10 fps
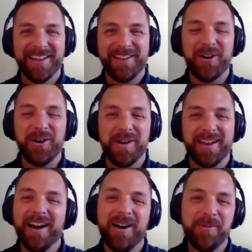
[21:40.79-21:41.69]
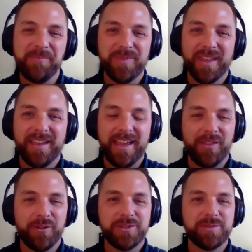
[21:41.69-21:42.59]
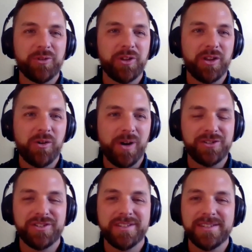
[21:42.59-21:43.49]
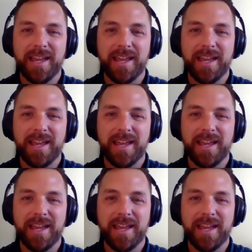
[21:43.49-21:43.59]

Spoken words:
No, but yeah, those are some really good questions.